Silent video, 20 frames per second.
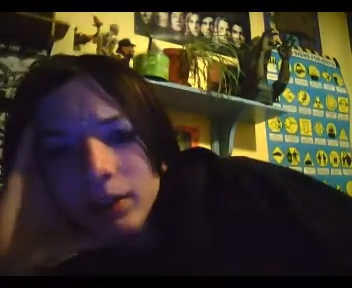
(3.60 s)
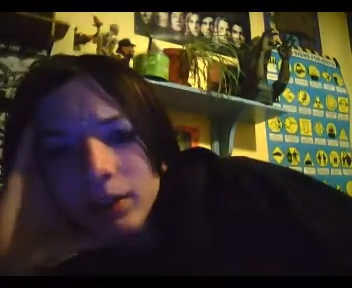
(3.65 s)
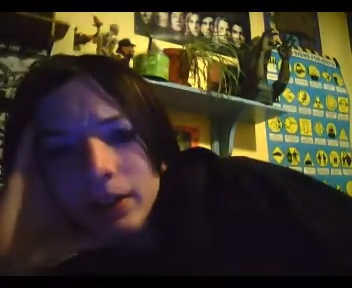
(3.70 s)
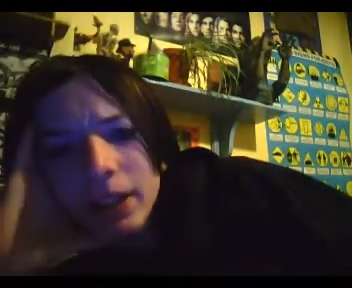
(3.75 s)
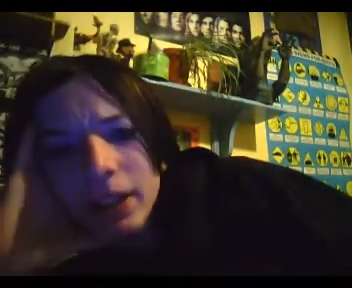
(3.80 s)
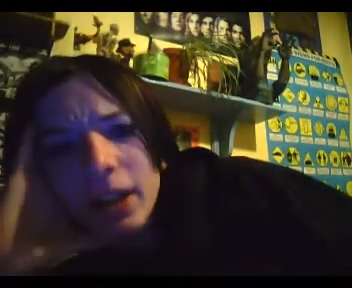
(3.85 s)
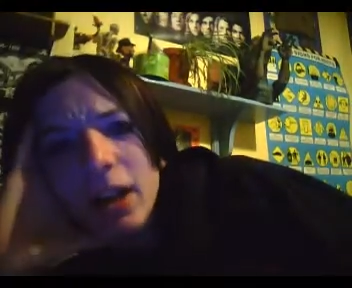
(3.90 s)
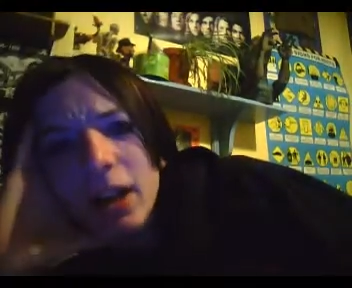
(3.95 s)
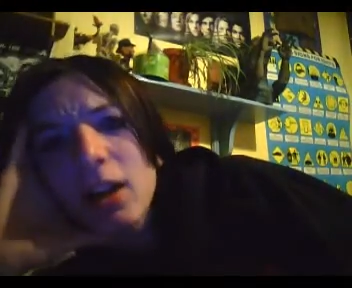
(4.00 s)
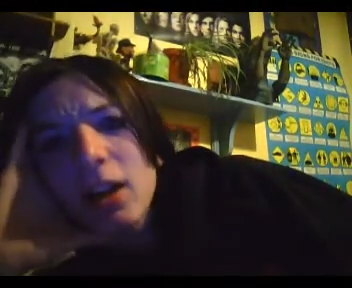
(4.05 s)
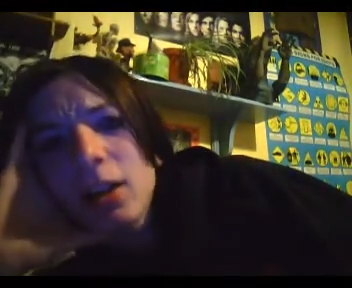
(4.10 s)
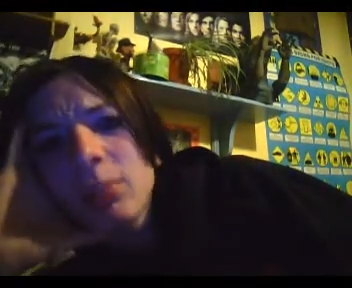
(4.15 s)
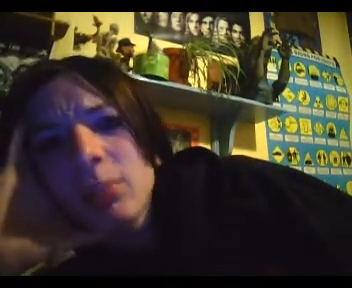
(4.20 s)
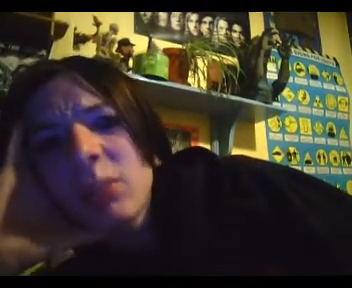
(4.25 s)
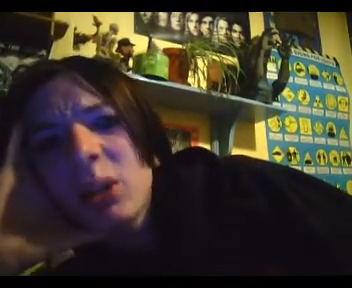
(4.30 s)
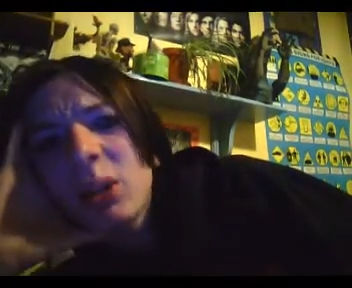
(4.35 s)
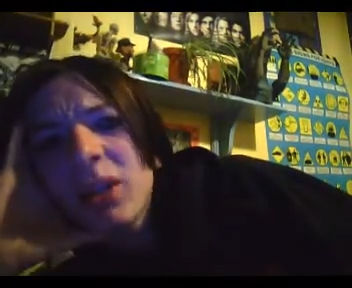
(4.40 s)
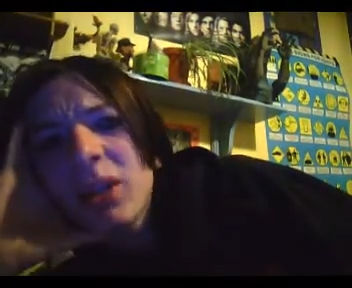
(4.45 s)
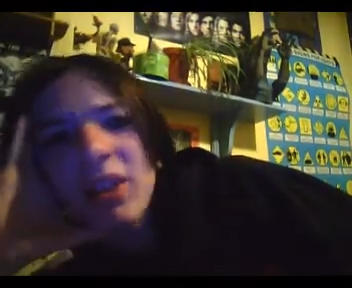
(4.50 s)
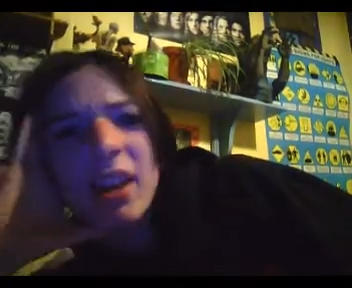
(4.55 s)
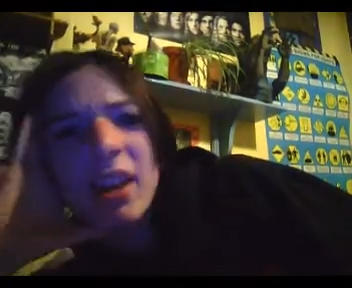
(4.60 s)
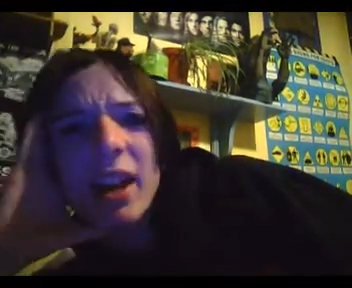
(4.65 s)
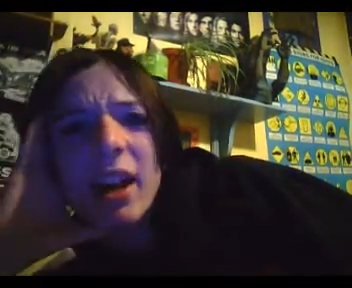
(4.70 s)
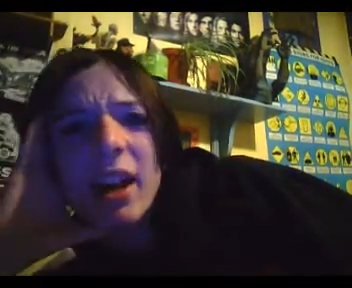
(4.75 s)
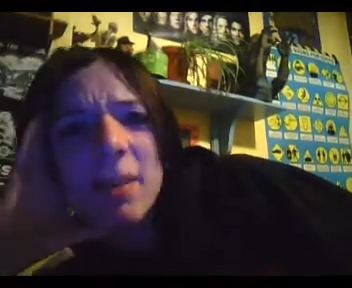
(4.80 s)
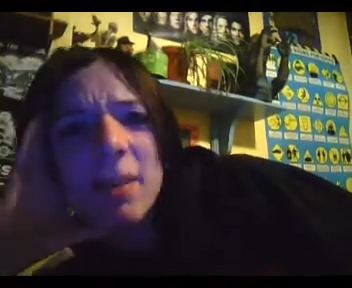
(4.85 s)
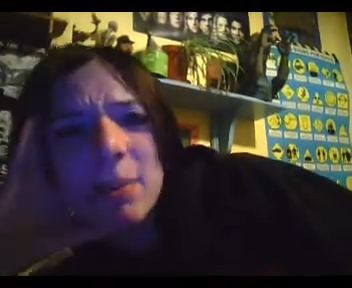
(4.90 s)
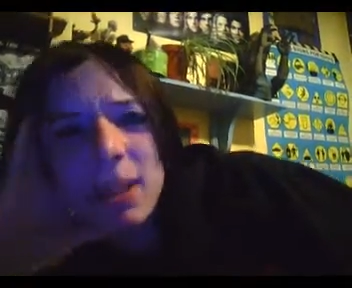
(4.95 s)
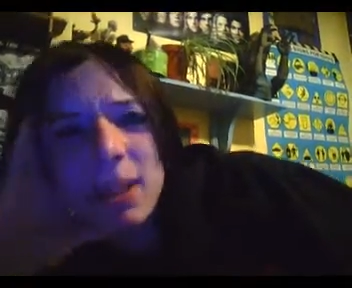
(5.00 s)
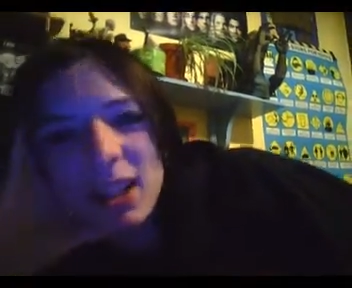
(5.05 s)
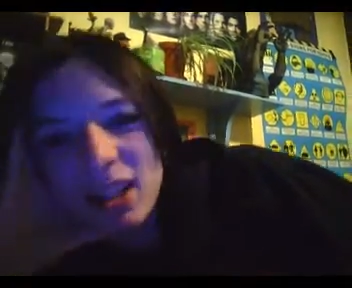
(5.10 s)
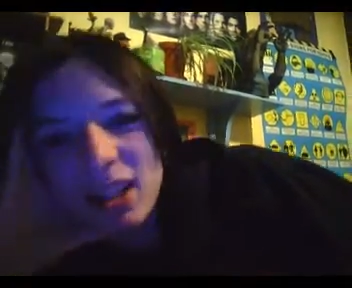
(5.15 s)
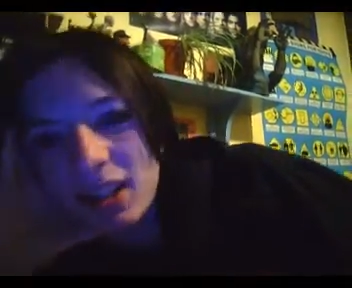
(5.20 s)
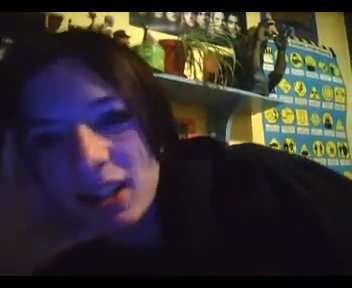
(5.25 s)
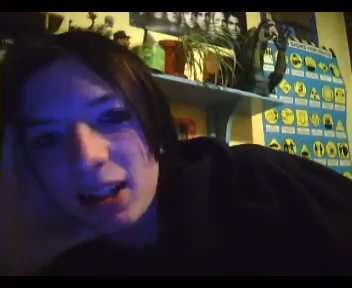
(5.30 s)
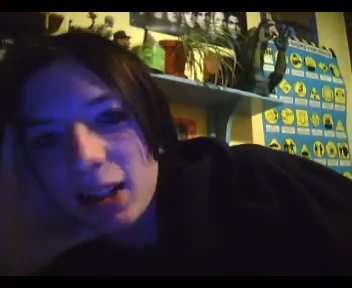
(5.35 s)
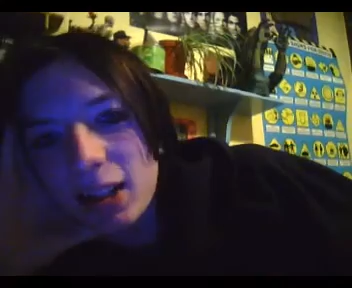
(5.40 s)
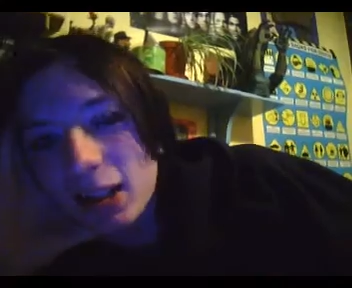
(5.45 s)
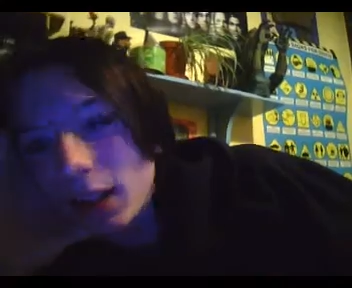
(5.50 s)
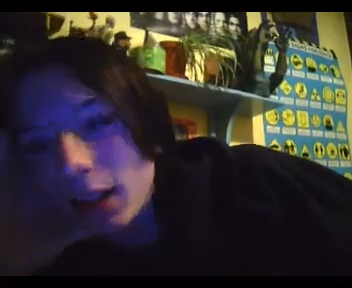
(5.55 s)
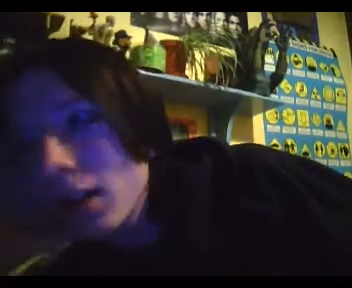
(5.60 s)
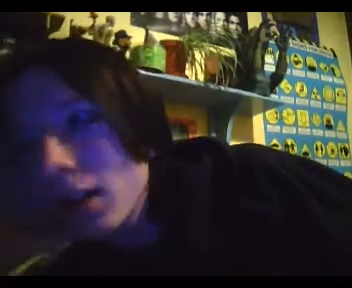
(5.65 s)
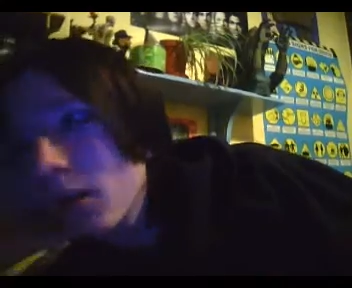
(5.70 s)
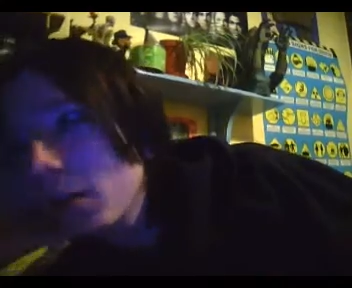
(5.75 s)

So yeah, I'm not that happy today